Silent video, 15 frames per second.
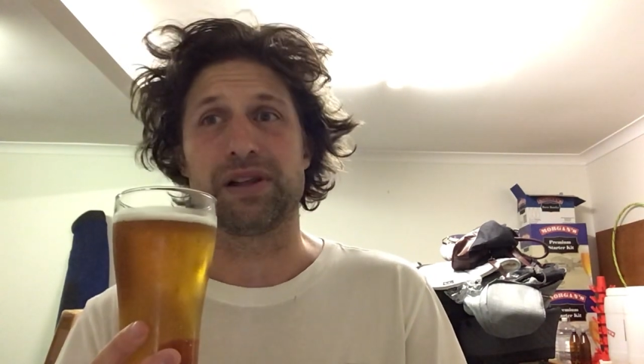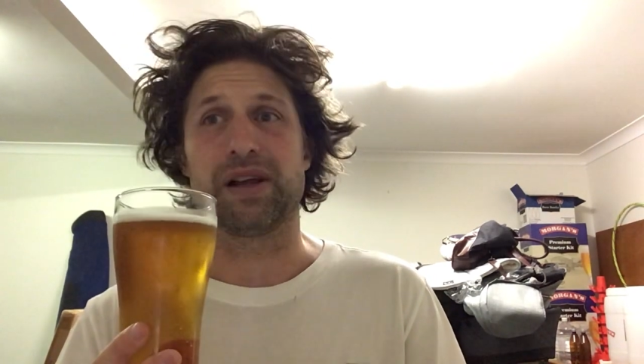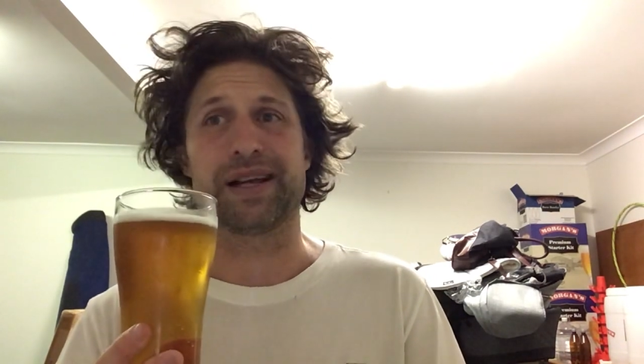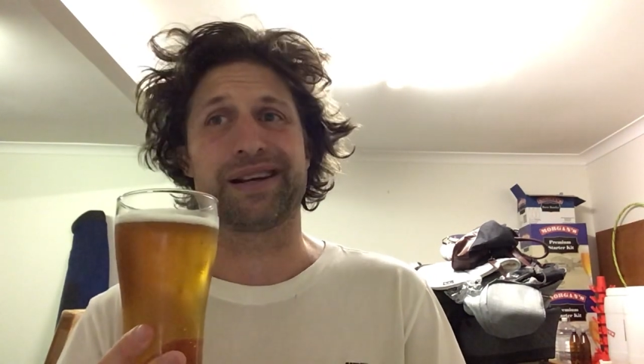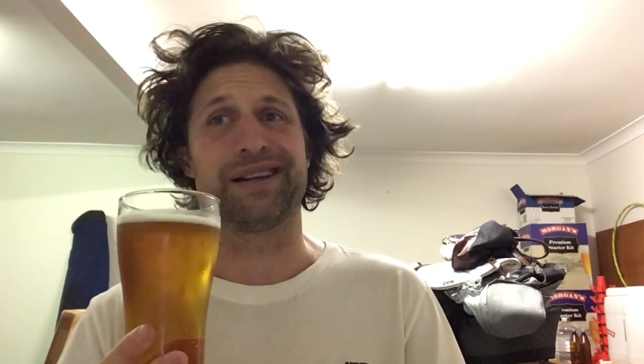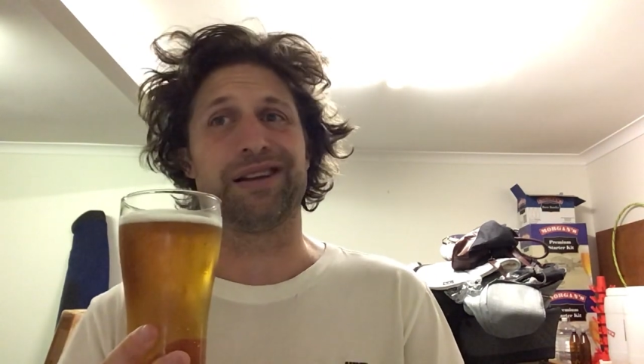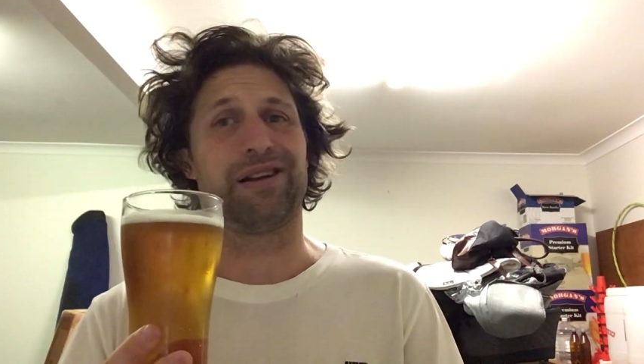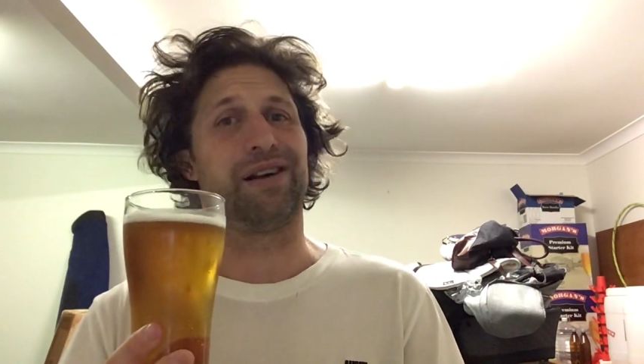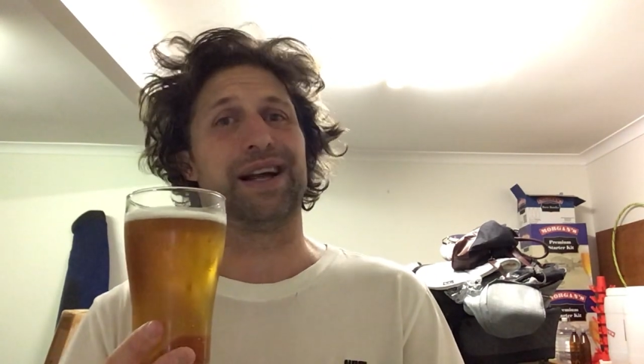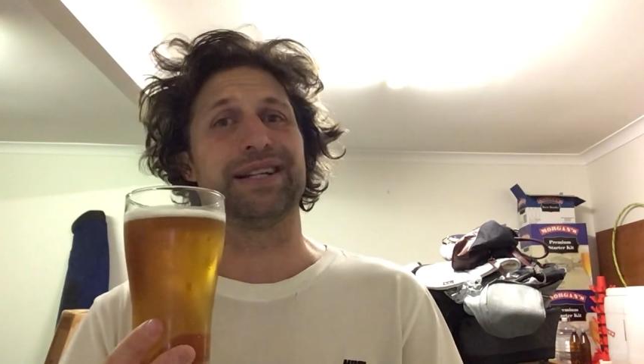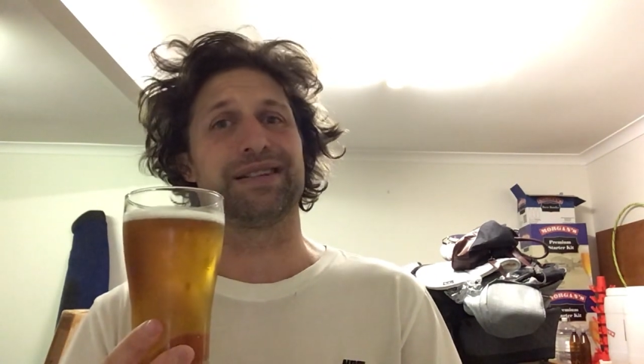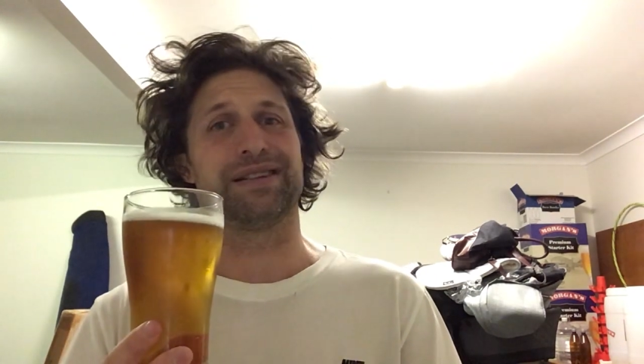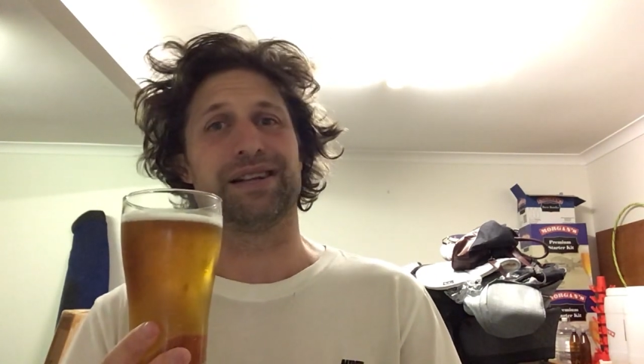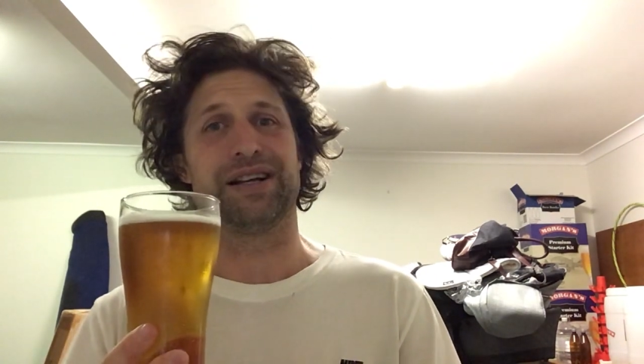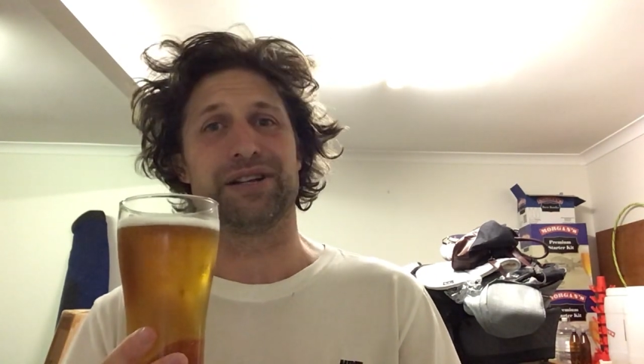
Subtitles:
like a light